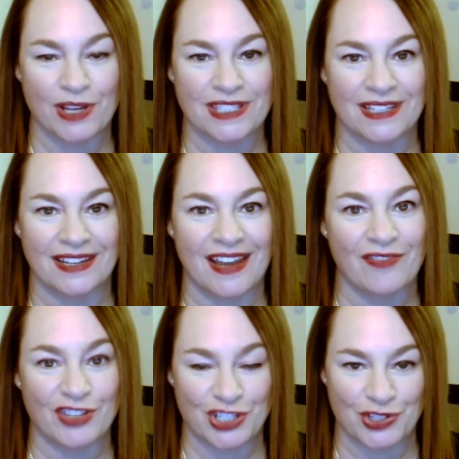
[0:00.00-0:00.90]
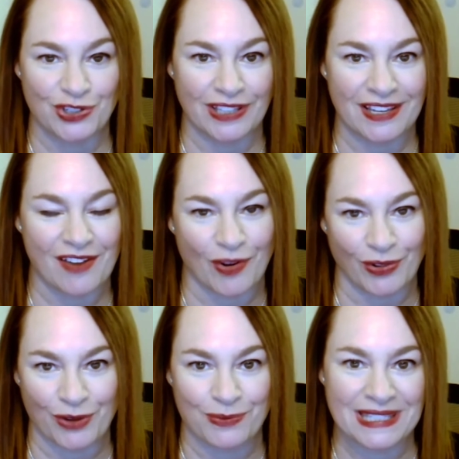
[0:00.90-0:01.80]
president of the Junior League of
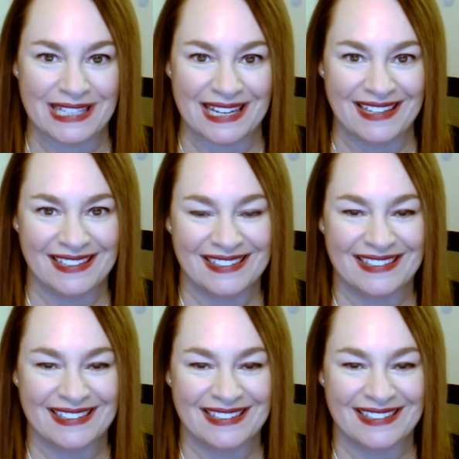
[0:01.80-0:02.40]
Oklahoma City.